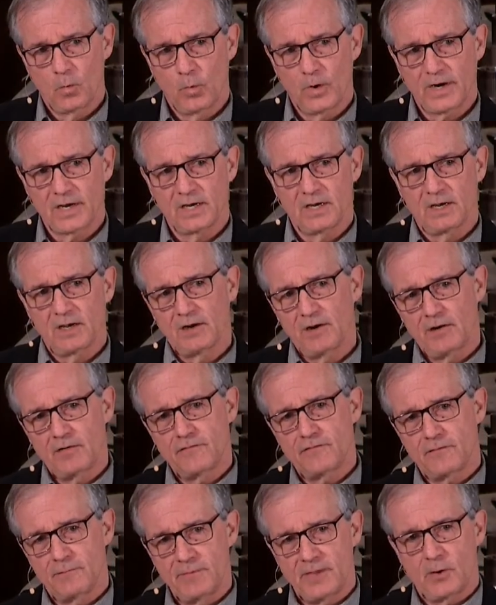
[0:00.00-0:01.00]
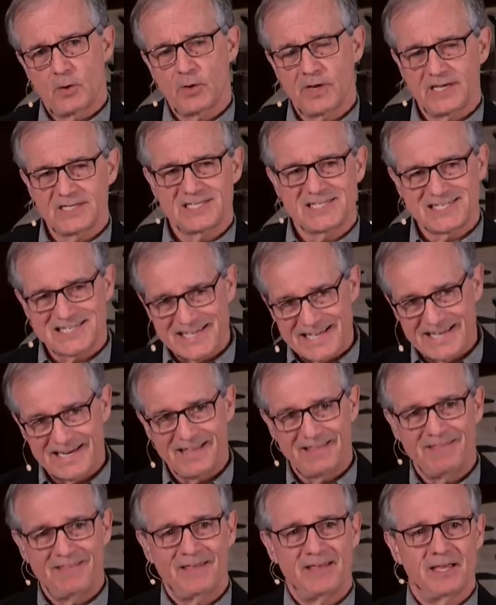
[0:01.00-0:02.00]
We're going to learn from them, we're going to see
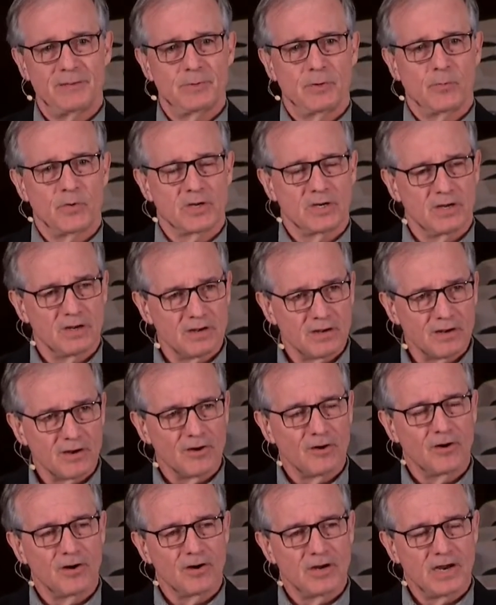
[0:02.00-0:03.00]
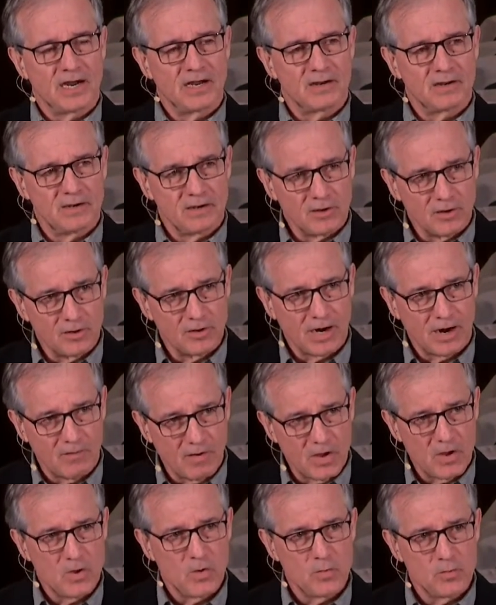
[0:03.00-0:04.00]
it in them, and we're going to learn
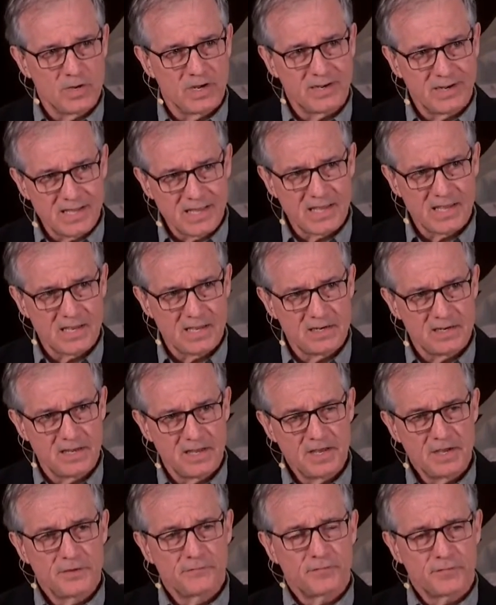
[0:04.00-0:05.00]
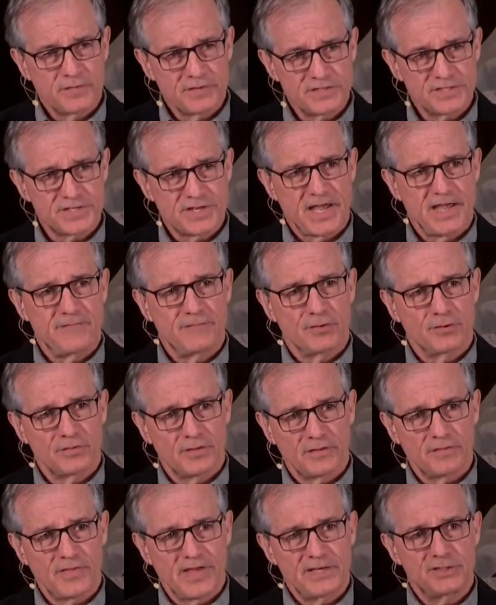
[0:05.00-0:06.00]
our own need for the Savior
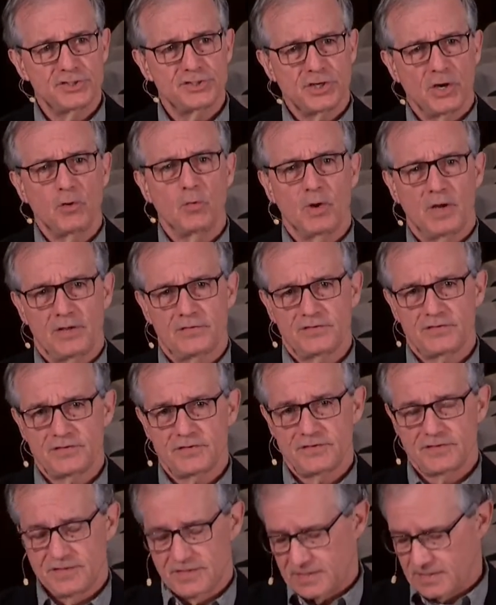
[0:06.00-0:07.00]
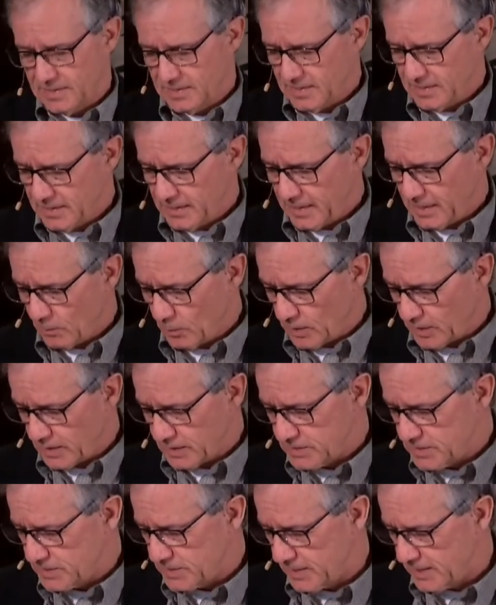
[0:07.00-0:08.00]
that they show us. And we're
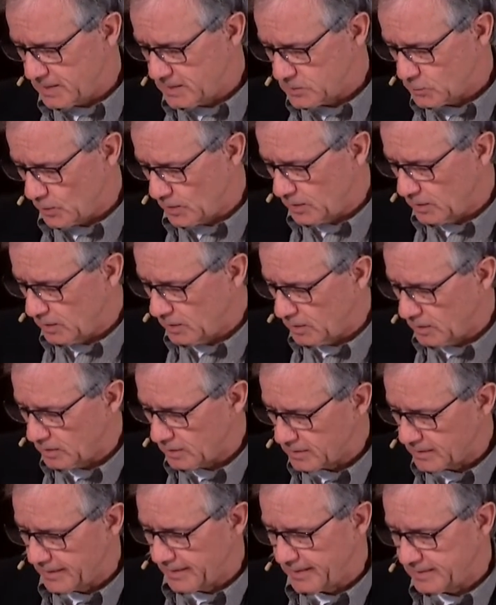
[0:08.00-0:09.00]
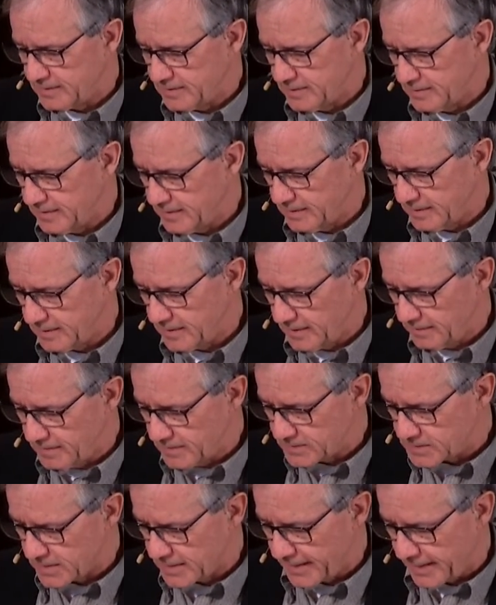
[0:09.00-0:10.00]
going to see it as we look at,
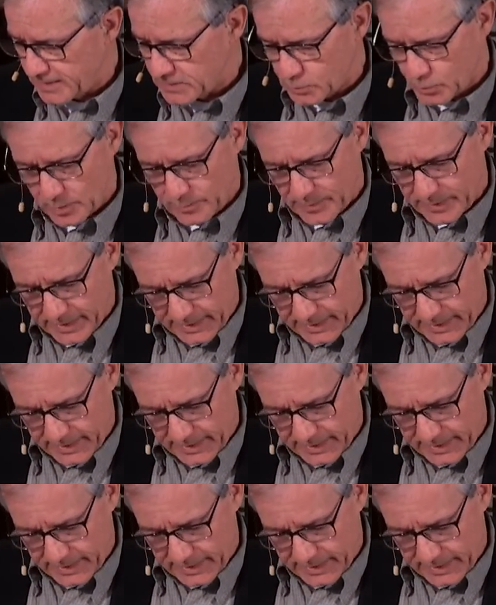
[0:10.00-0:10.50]
in this case, we